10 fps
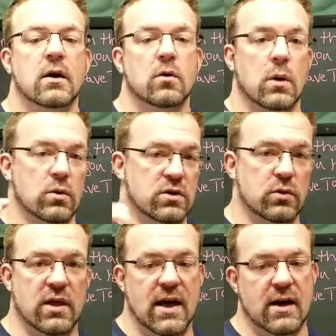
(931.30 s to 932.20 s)
We would
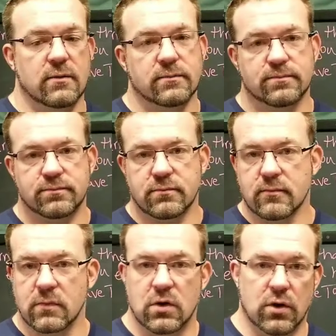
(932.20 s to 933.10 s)
do that
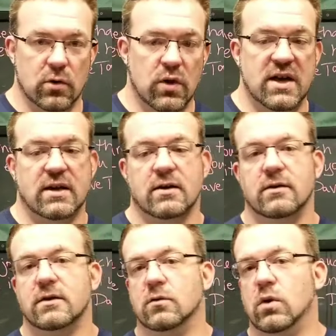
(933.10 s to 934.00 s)
during the
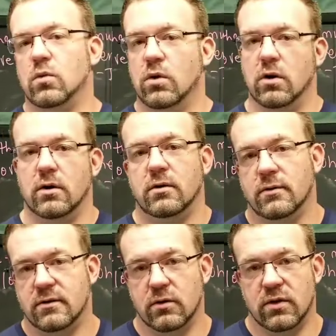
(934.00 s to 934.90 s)
week. Then we would
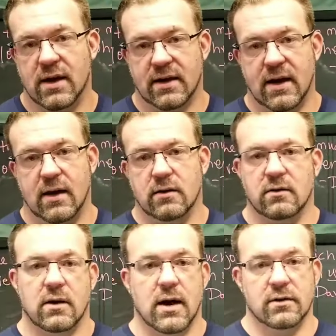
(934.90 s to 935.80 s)
do that
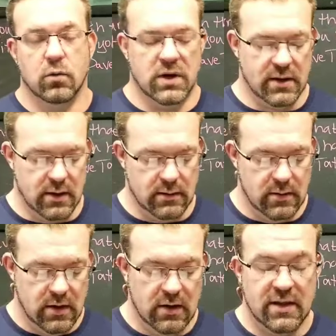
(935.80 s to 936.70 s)
again on the weekend.
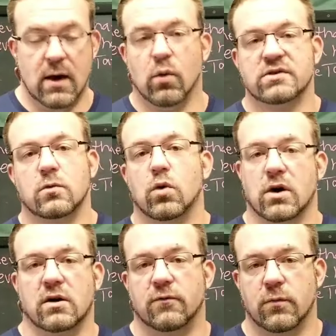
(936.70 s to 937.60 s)
That wasn't
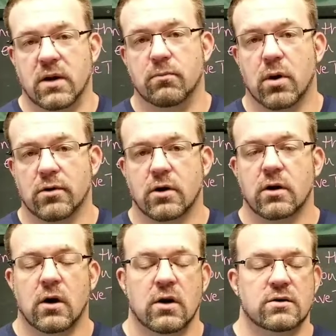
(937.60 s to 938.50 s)
working for me, brother.
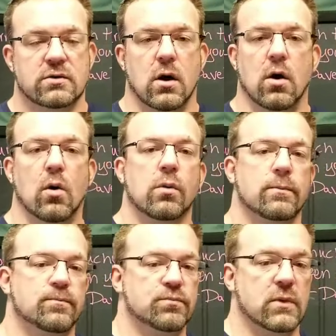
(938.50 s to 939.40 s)
So
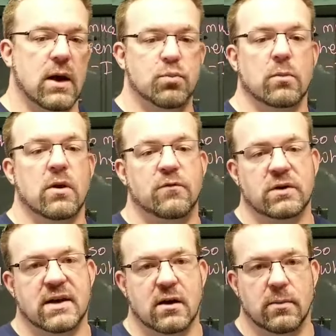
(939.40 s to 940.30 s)
I put my
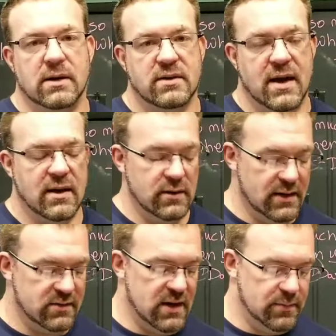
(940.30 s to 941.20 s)
foot down about that and
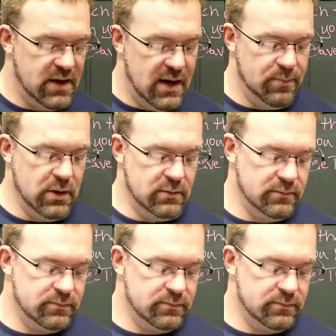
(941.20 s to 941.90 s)
that stopped happening.